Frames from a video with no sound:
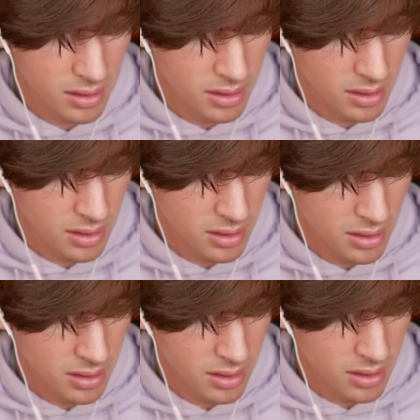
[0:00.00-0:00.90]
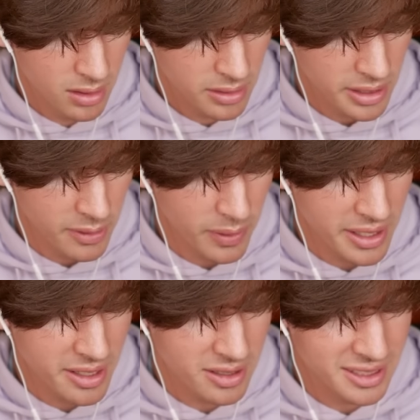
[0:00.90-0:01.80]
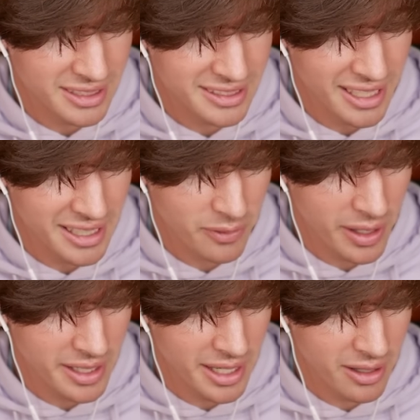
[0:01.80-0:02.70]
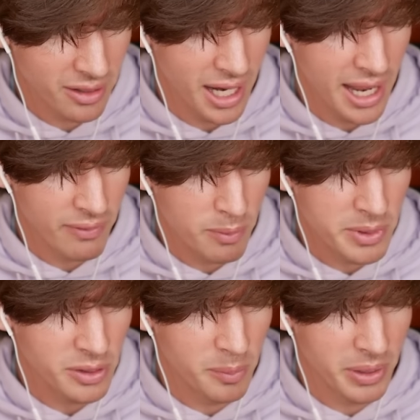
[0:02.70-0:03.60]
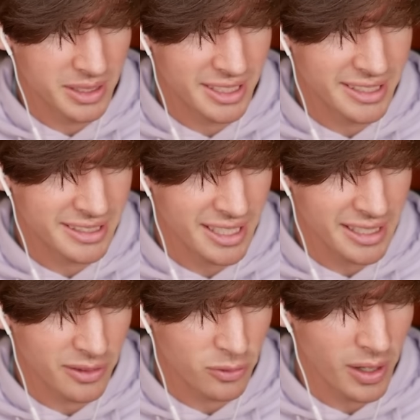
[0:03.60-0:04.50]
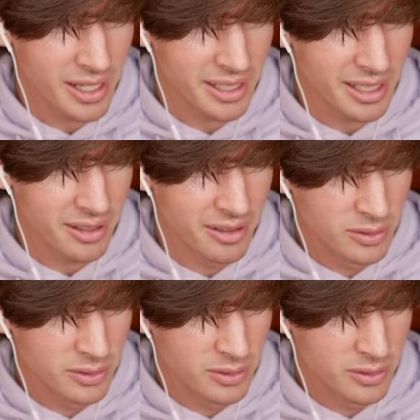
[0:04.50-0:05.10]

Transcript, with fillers: Billion. Yeah, right here. She's saying it right now. I have it muted, but she's saying it right now.